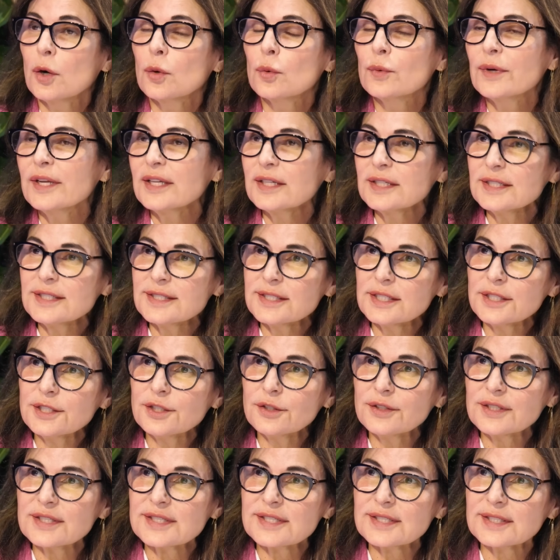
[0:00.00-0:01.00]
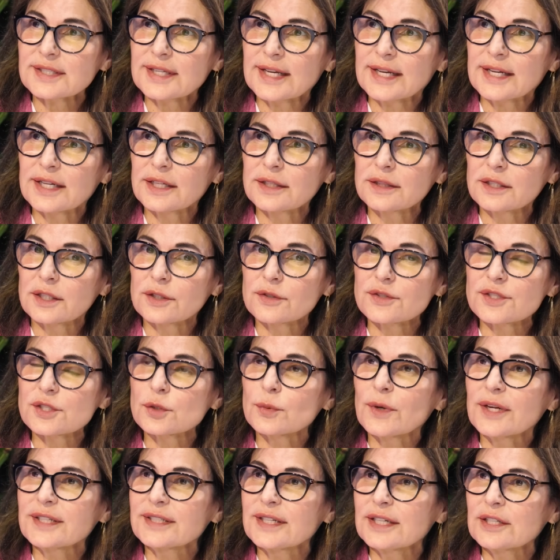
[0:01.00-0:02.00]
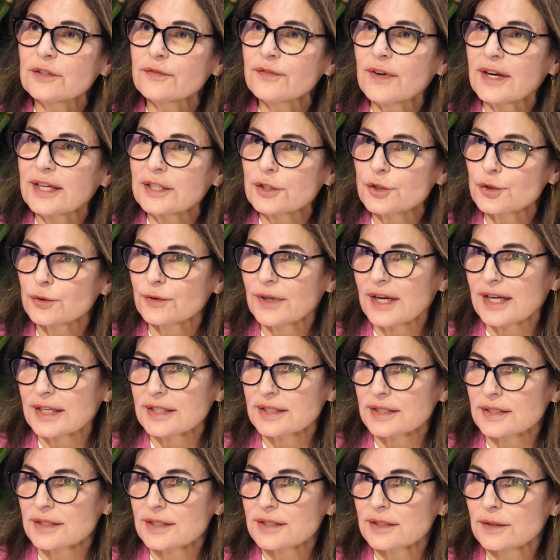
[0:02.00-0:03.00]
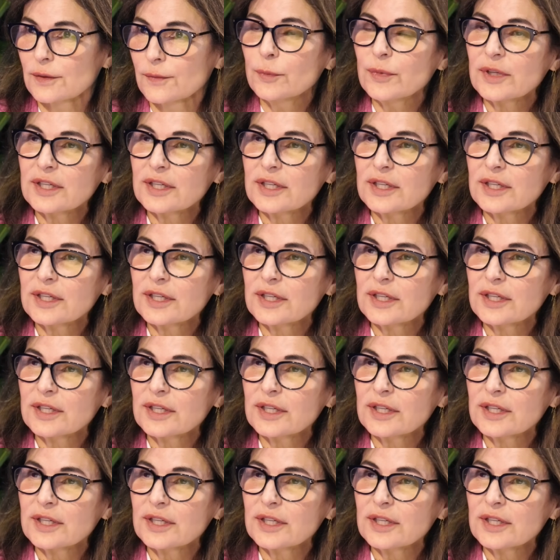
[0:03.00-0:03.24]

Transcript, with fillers: we continue to scan those to identify trends